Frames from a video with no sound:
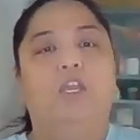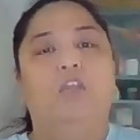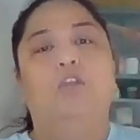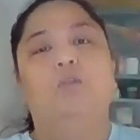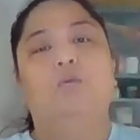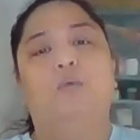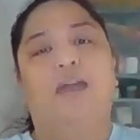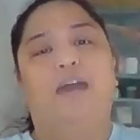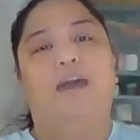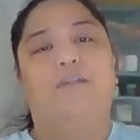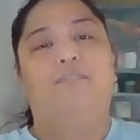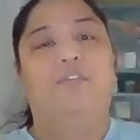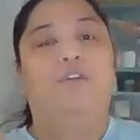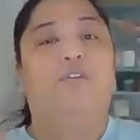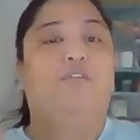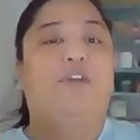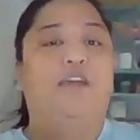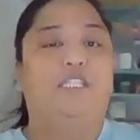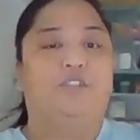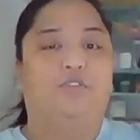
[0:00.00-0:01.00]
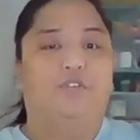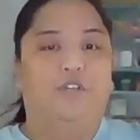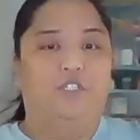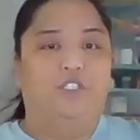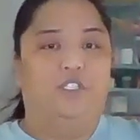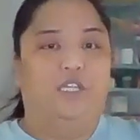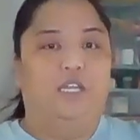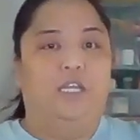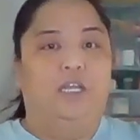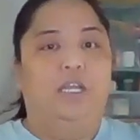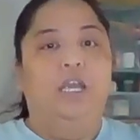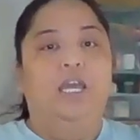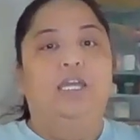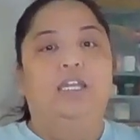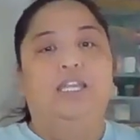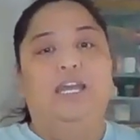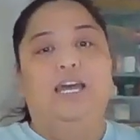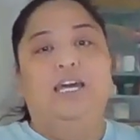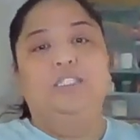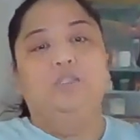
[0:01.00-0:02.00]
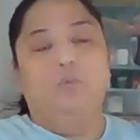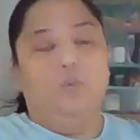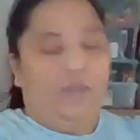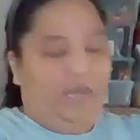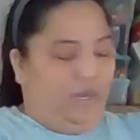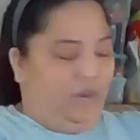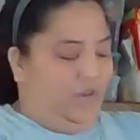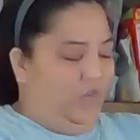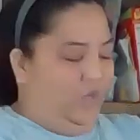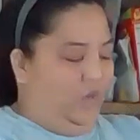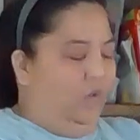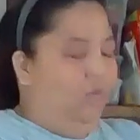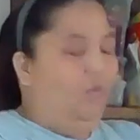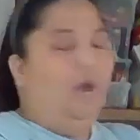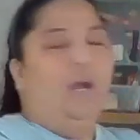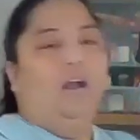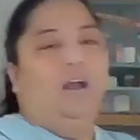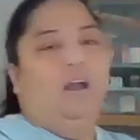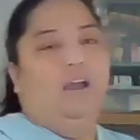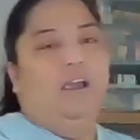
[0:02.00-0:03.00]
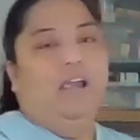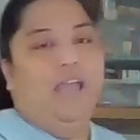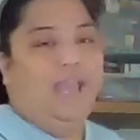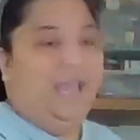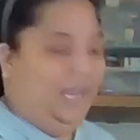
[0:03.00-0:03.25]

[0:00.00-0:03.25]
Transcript: You have the French version. That's where you are